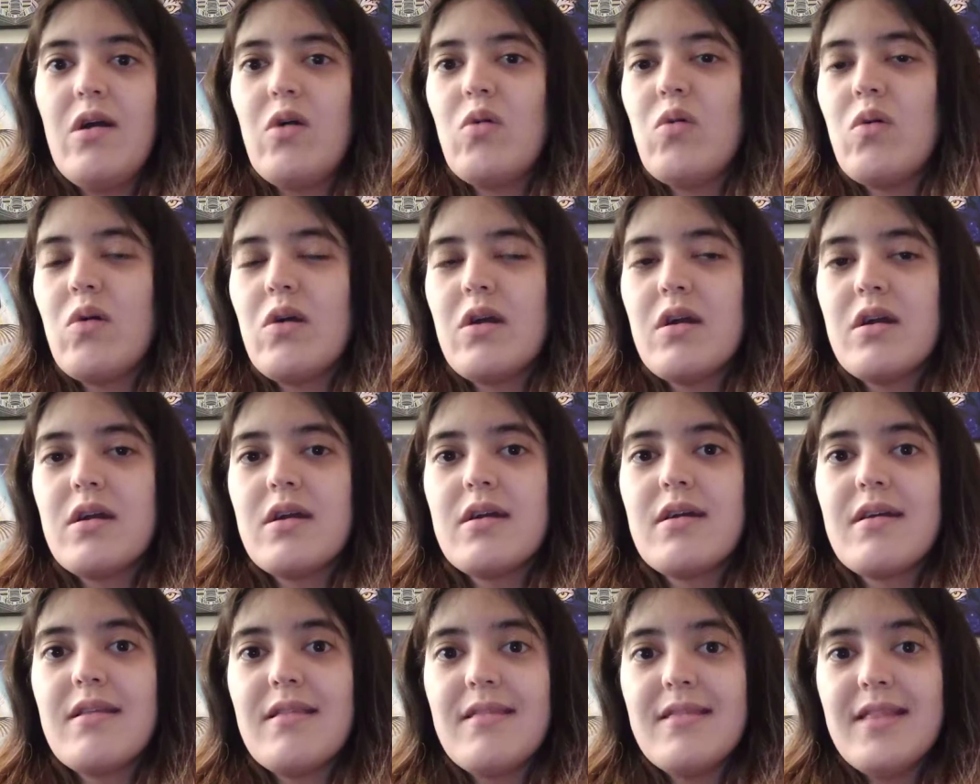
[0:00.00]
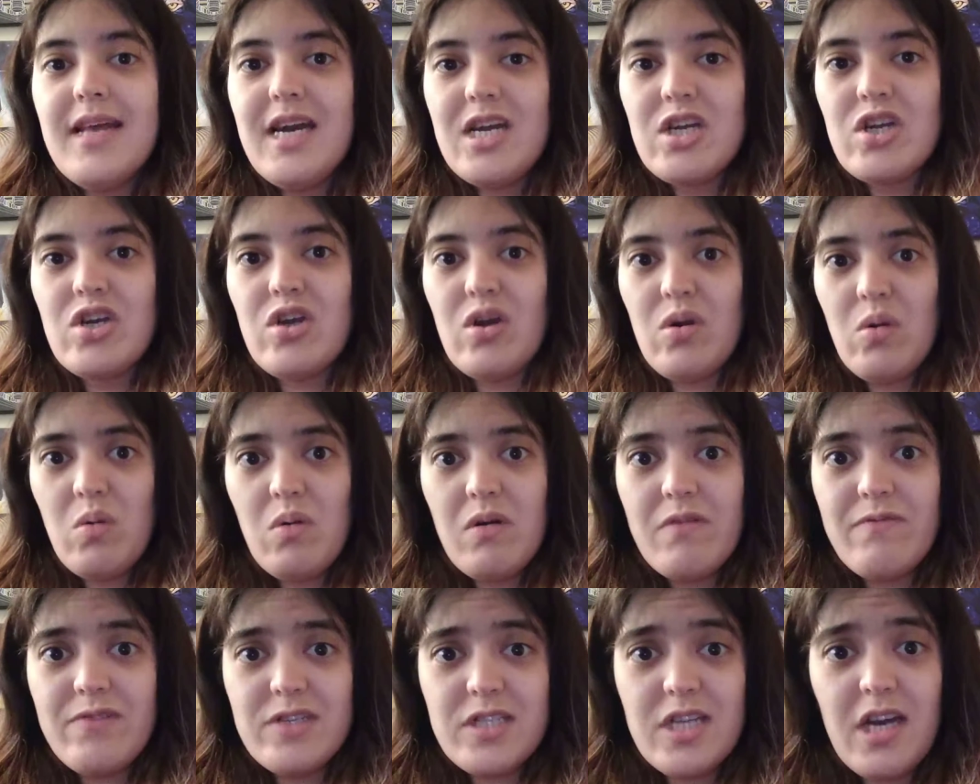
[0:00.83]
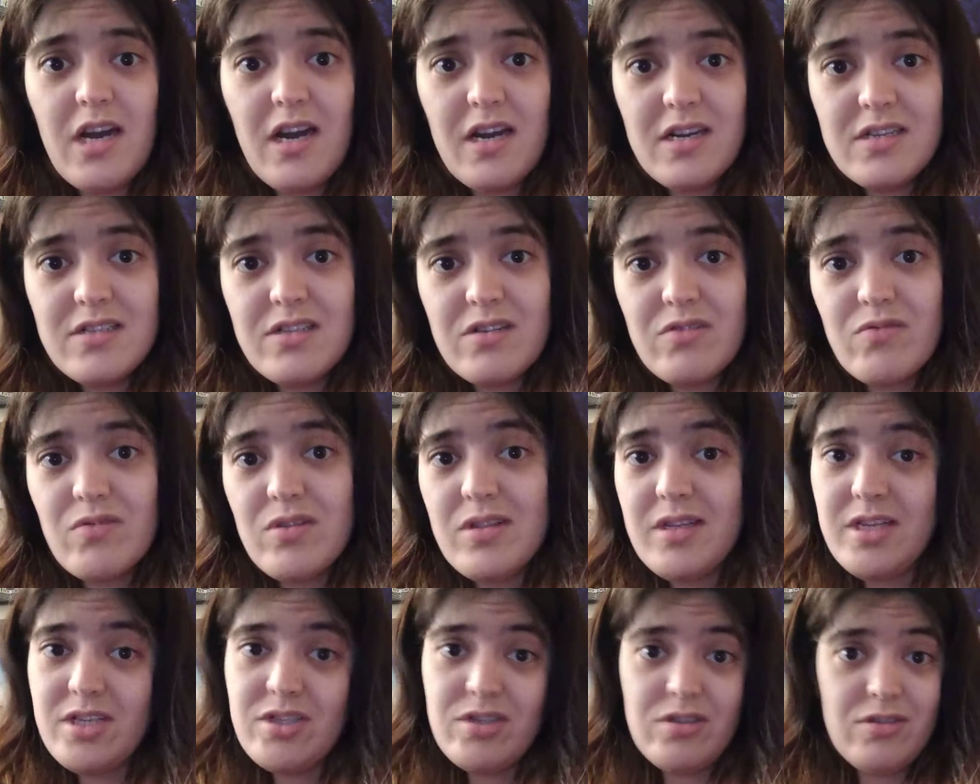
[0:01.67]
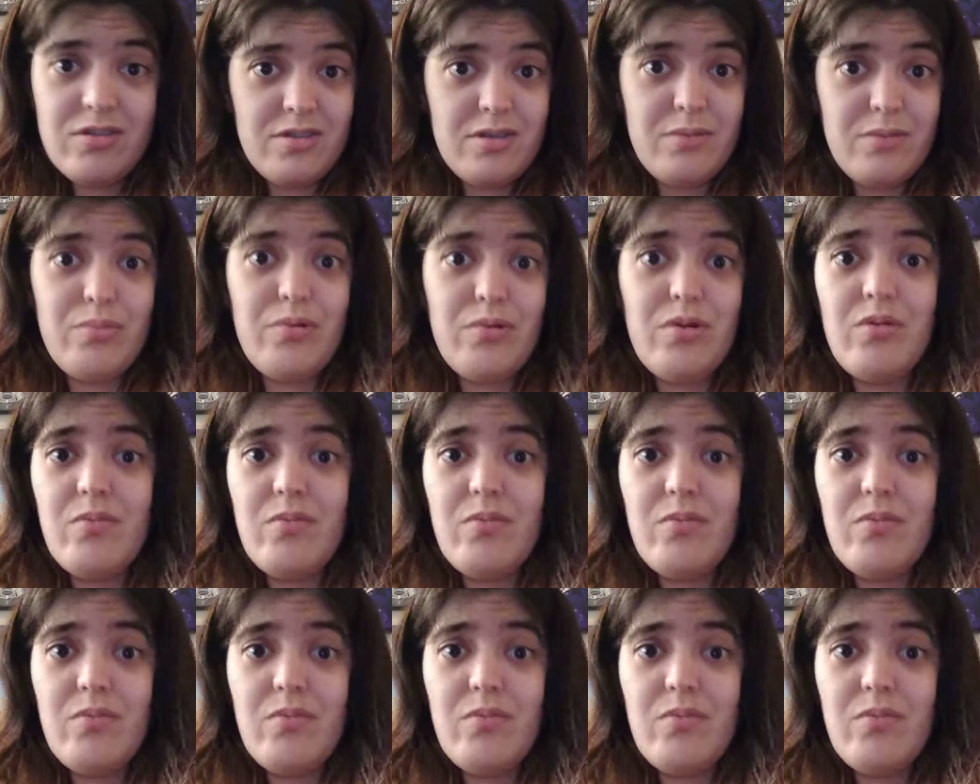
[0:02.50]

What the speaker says: Or let go of a toxic relationship,